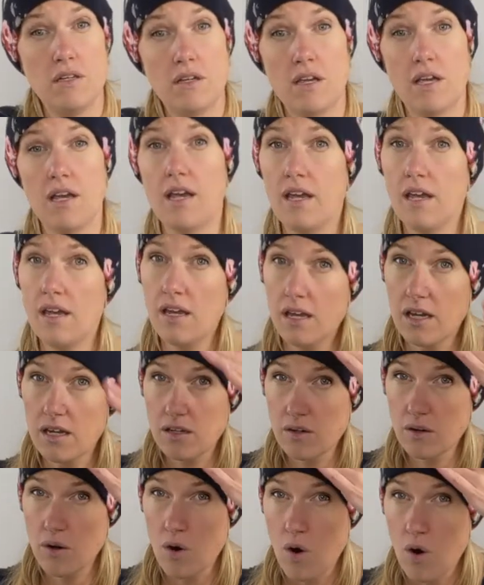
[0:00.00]
Okay,
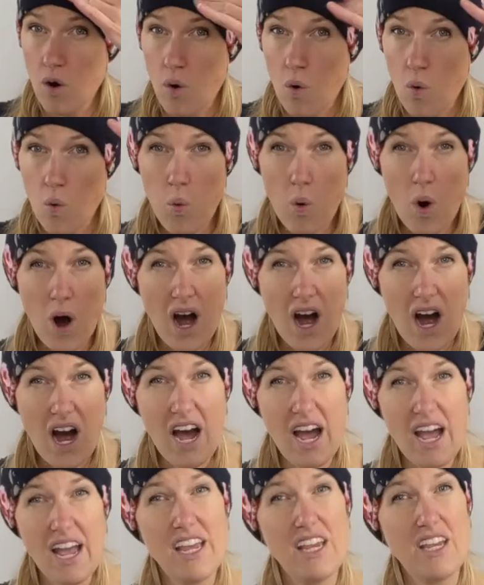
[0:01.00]
and
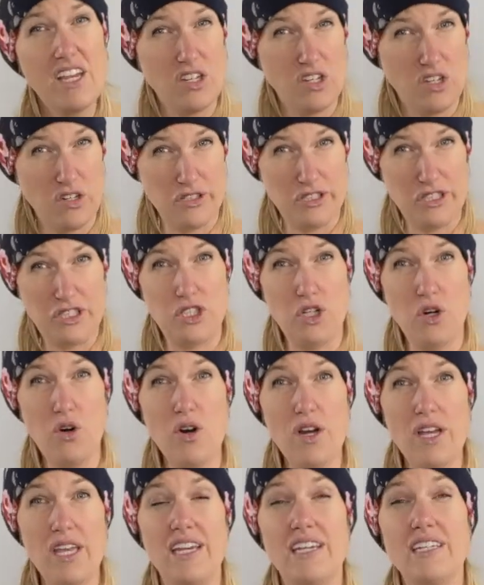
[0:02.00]
why your
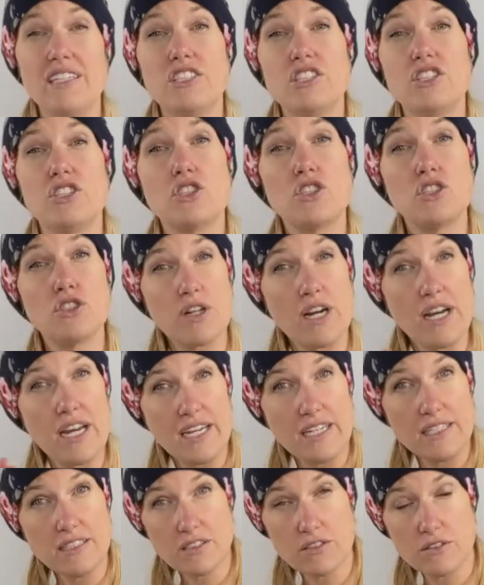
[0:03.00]
joyous
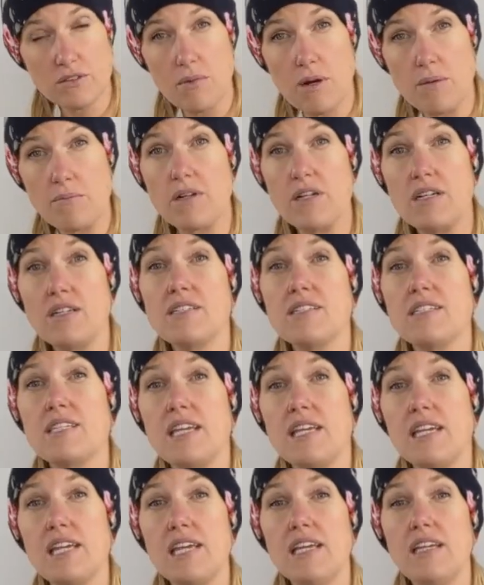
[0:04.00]
strains, remember,
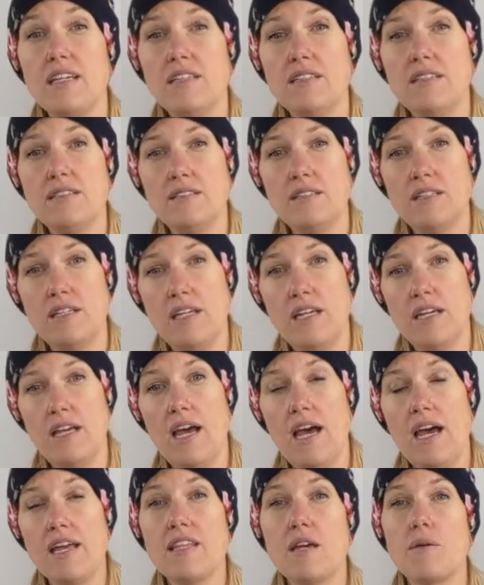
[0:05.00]
singing,
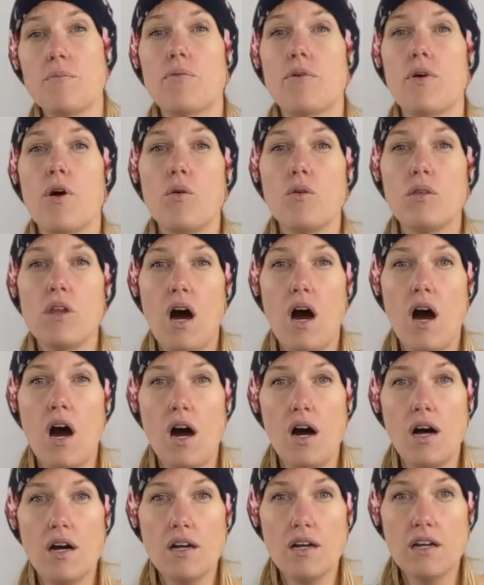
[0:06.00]
and then
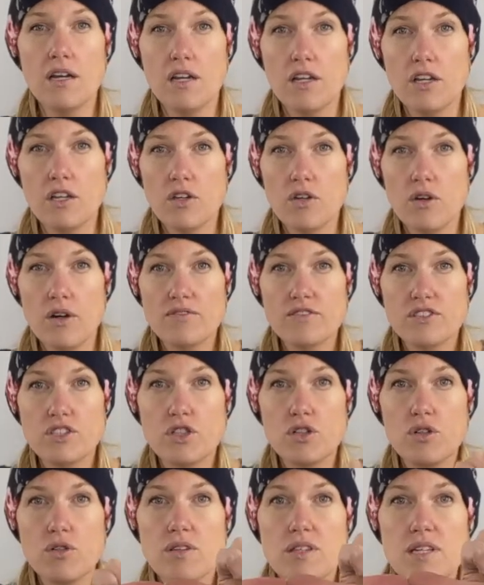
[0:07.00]
prolong. You have
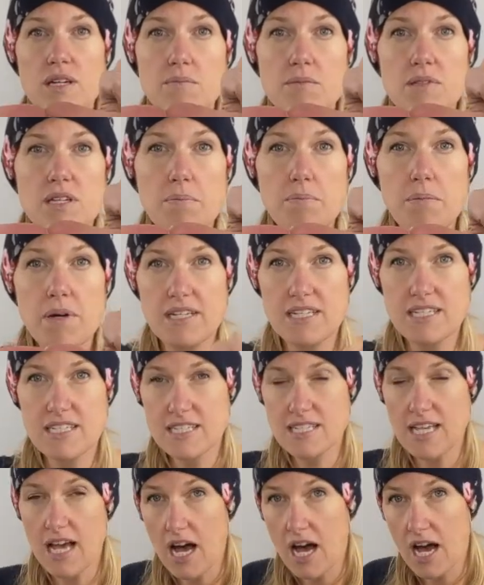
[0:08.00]
two thumbs up on its
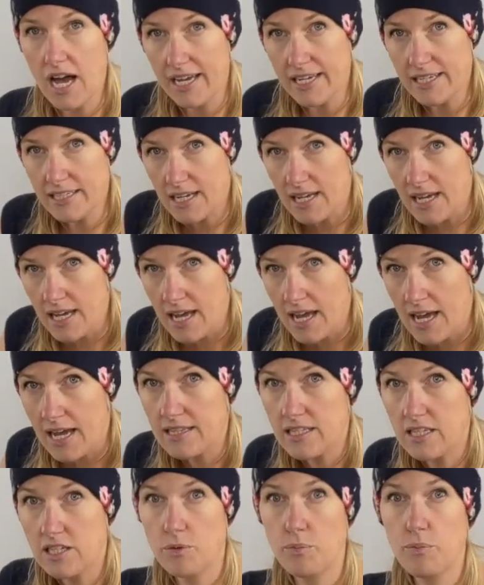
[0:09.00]
side, and
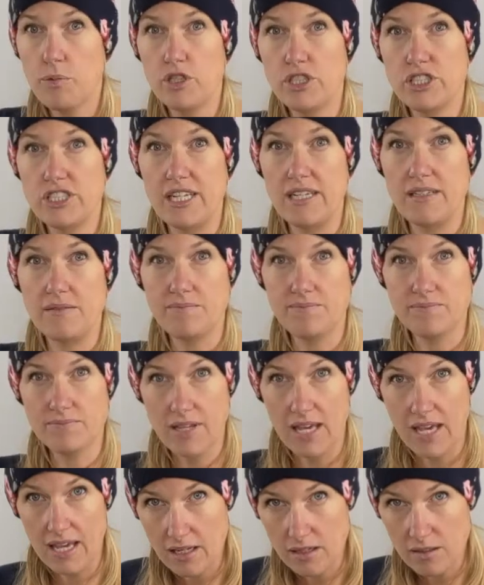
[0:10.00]
then you push it,
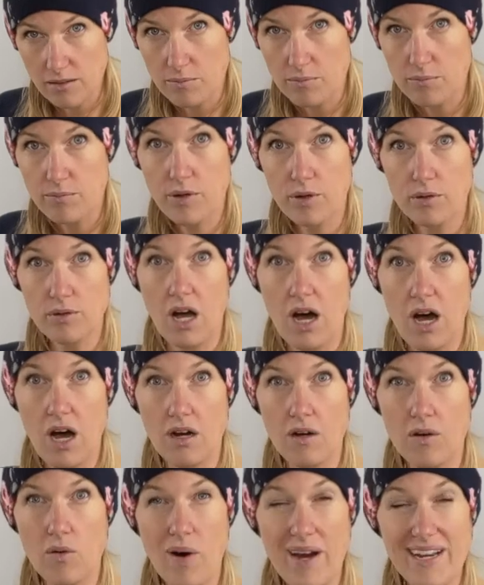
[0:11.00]
okay?
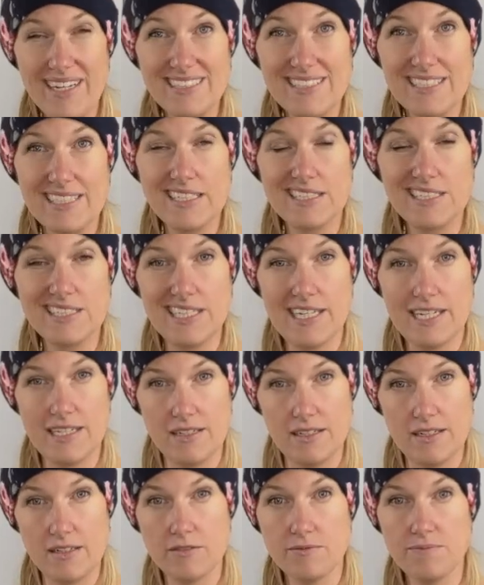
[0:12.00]
Prolong. Why does it
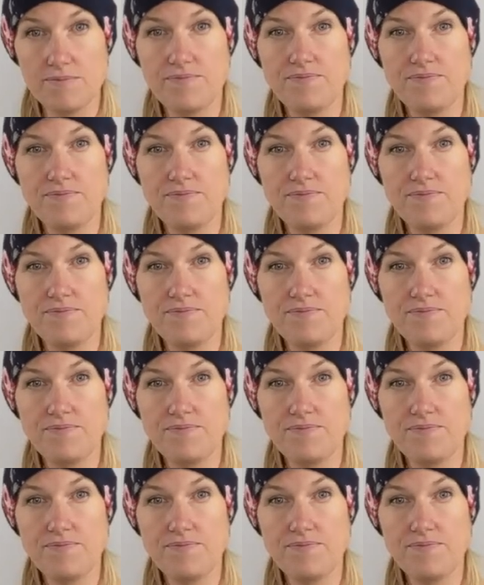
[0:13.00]
continue?